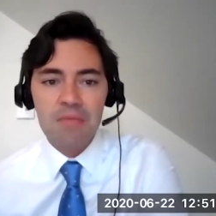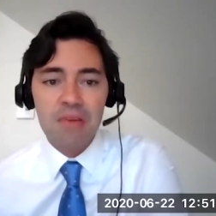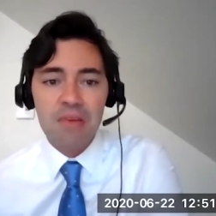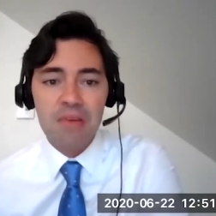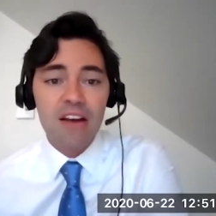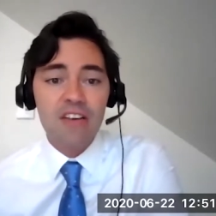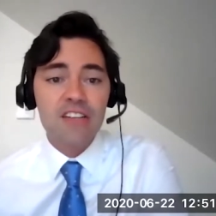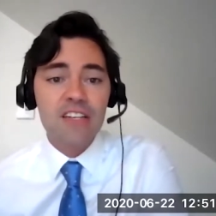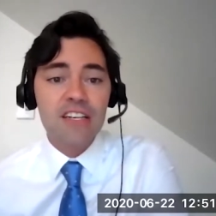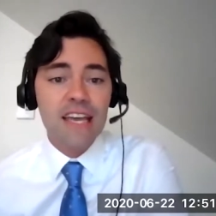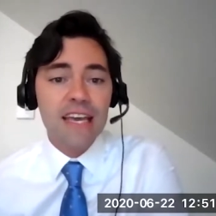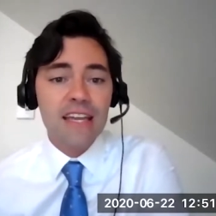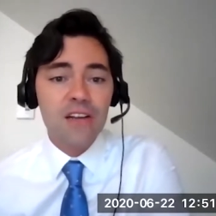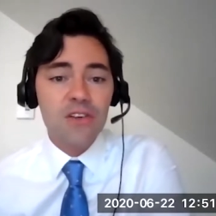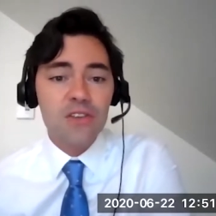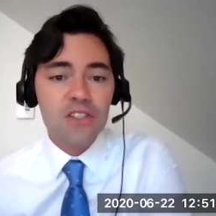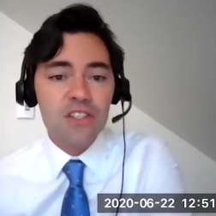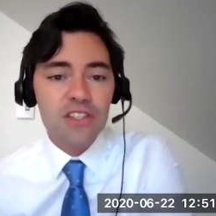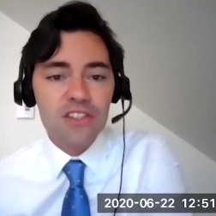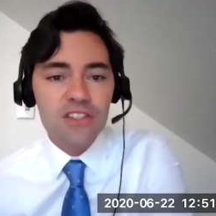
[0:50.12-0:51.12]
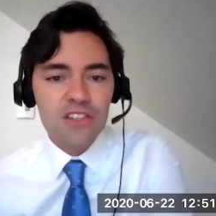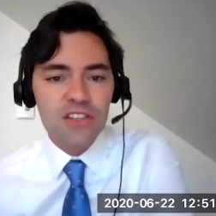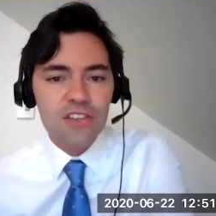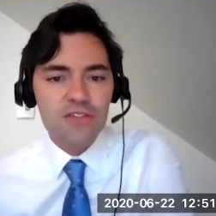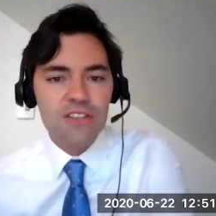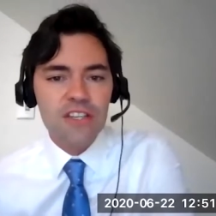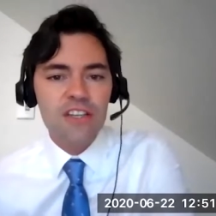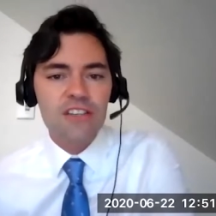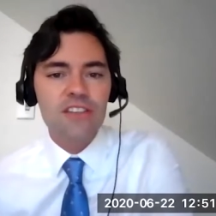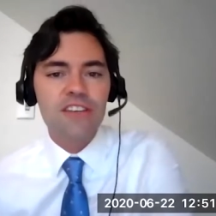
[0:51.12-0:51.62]
Prior to NATO, she
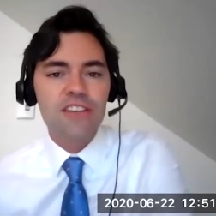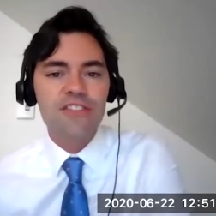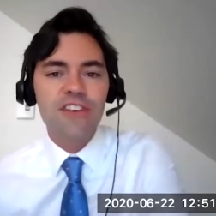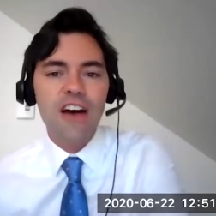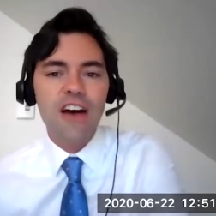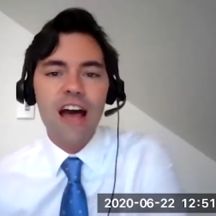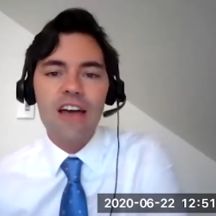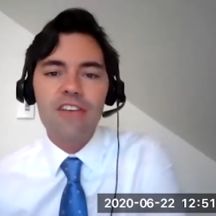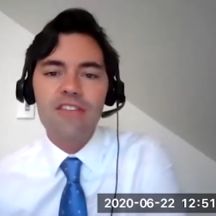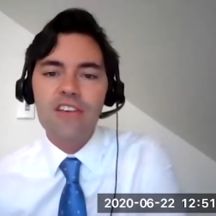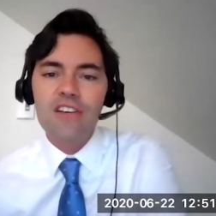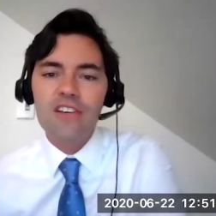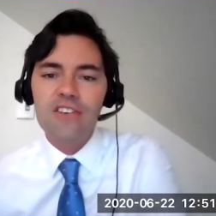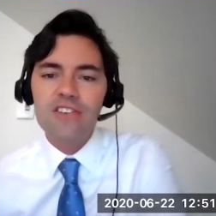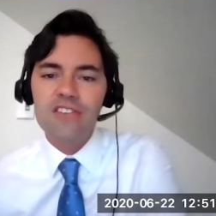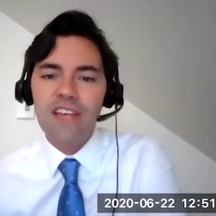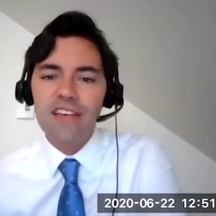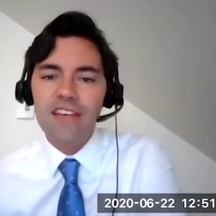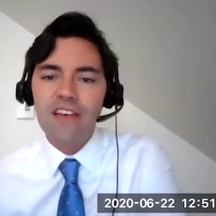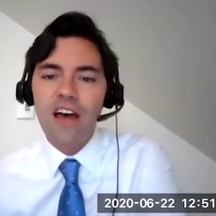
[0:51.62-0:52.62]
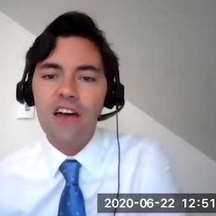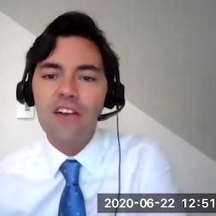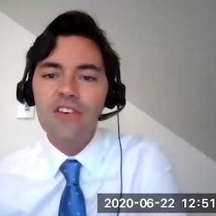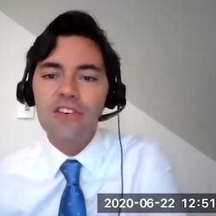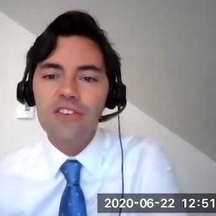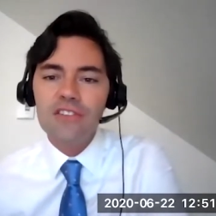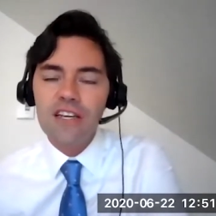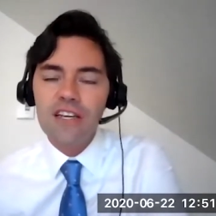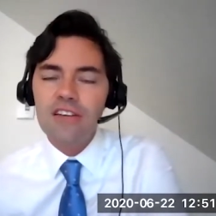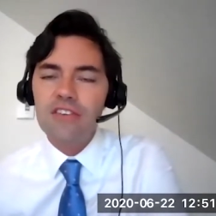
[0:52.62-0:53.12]
served nearly five years as
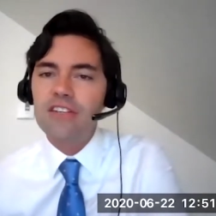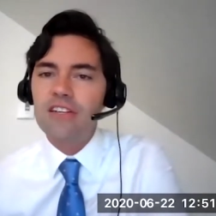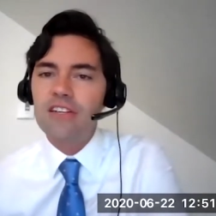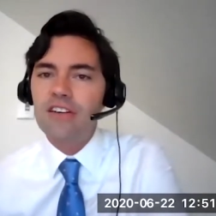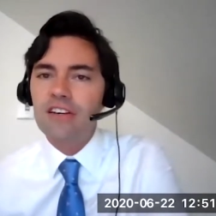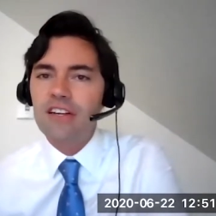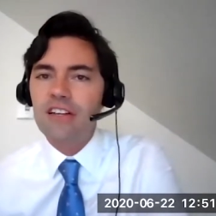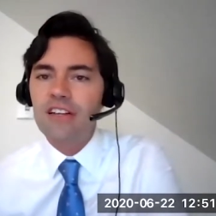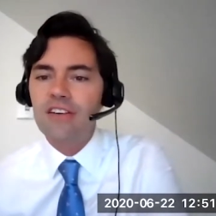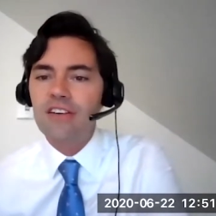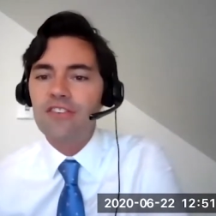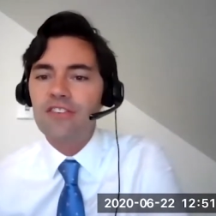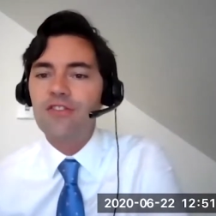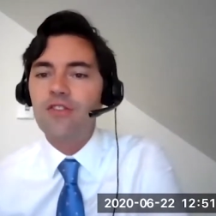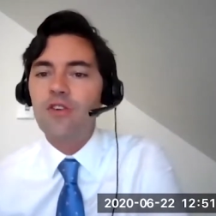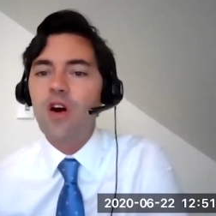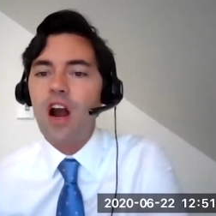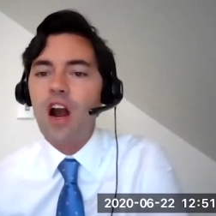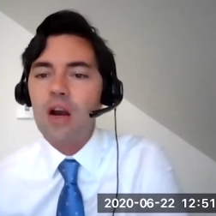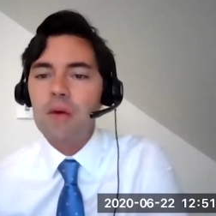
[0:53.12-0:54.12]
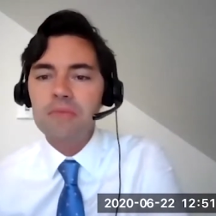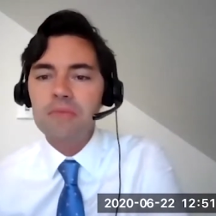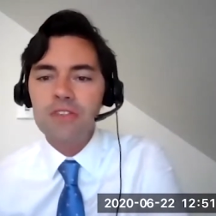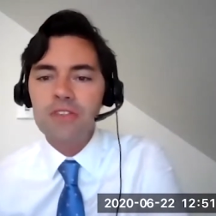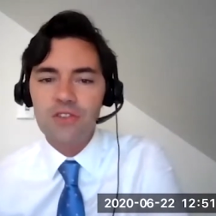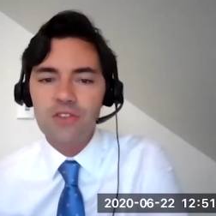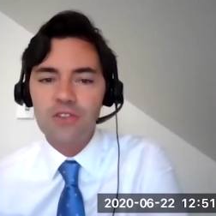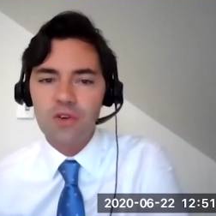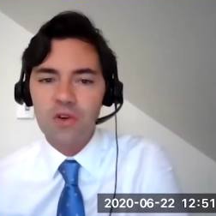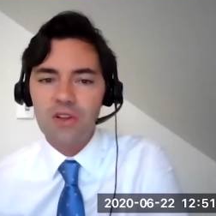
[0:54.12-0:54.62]
Undersecretary for Arms
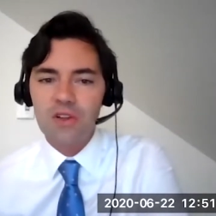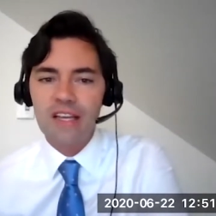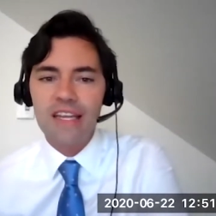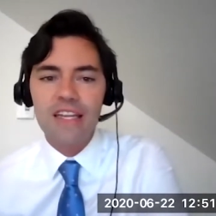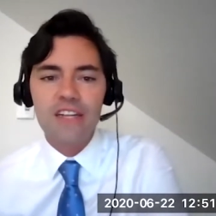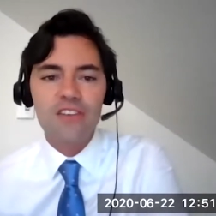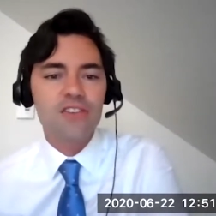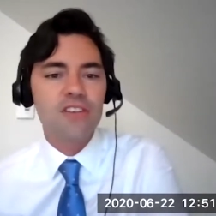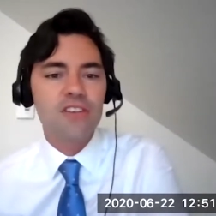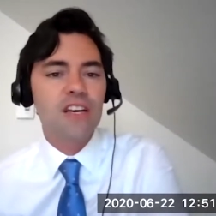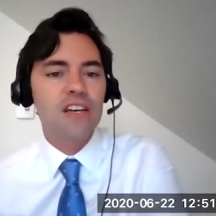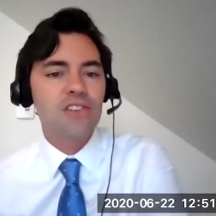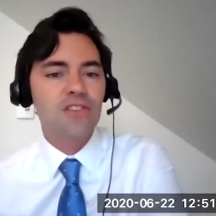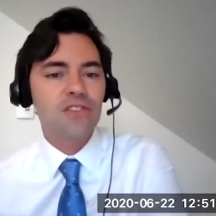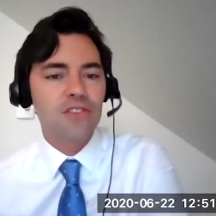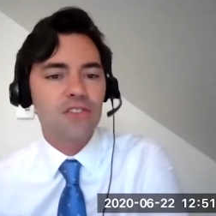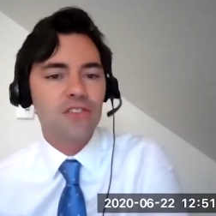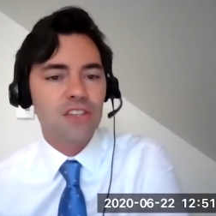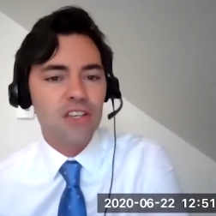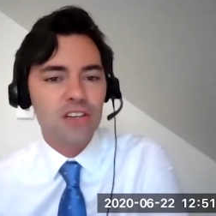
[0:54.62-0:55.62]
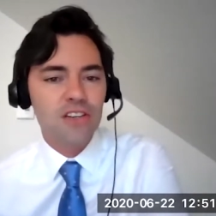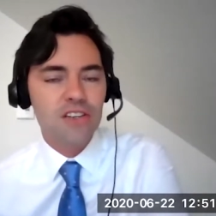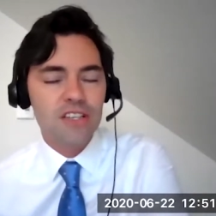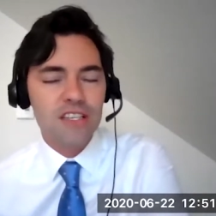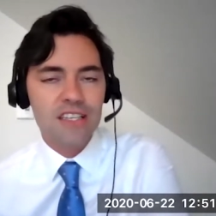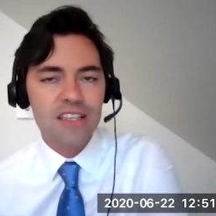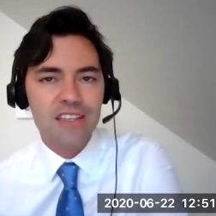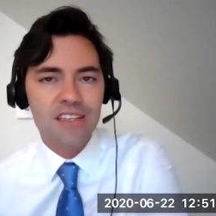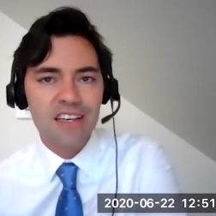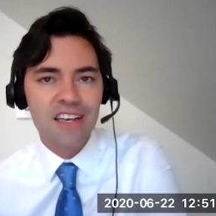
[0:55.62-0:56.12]
Control and International
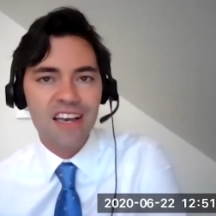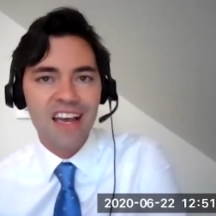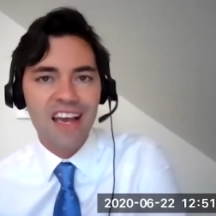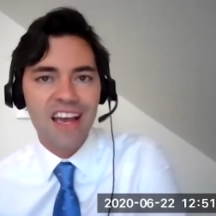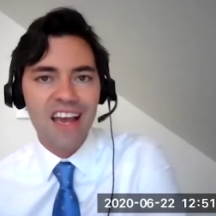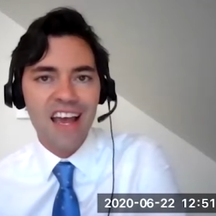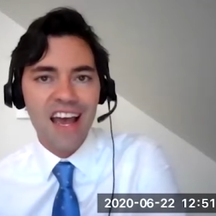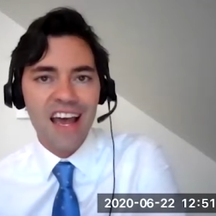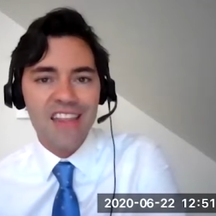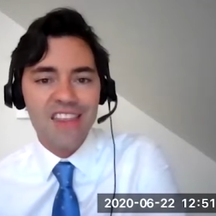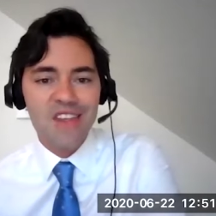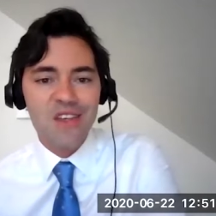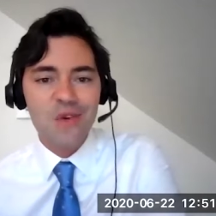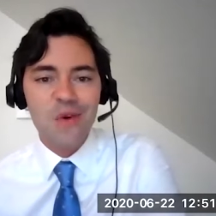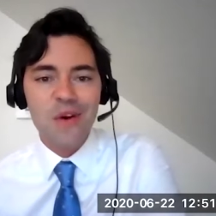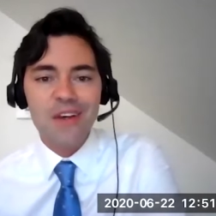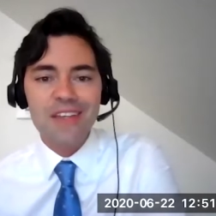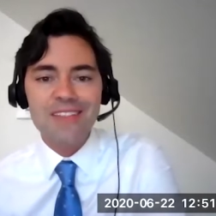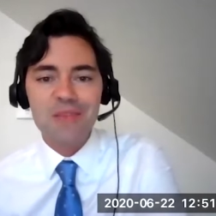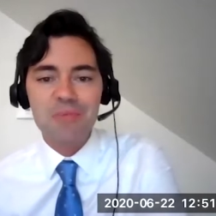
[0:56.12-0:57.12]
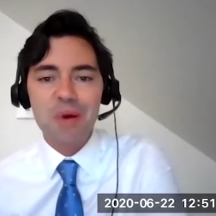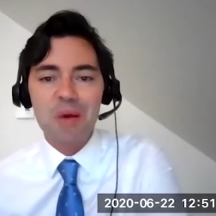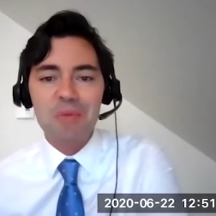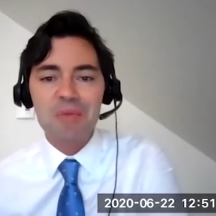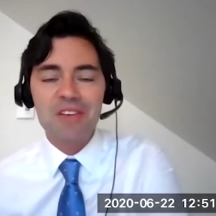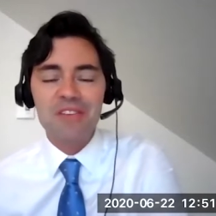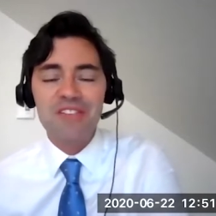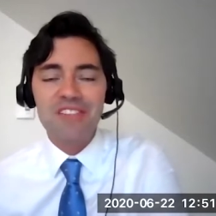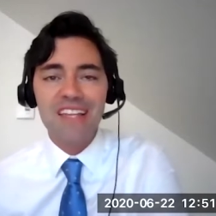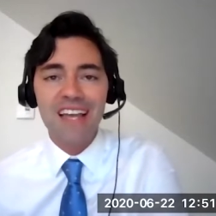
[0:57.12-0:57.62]
Security at the US
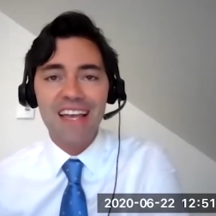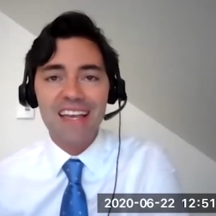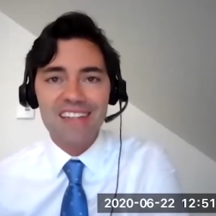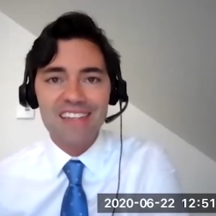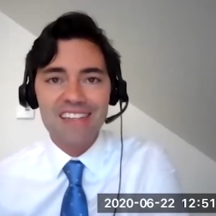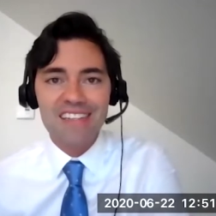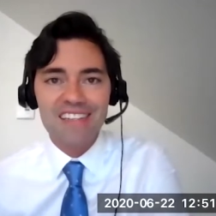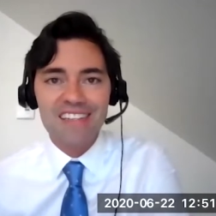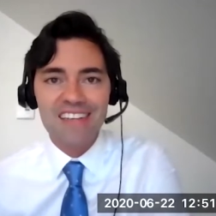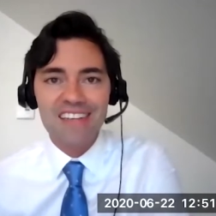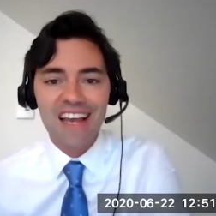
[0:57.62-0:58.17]
Department of State,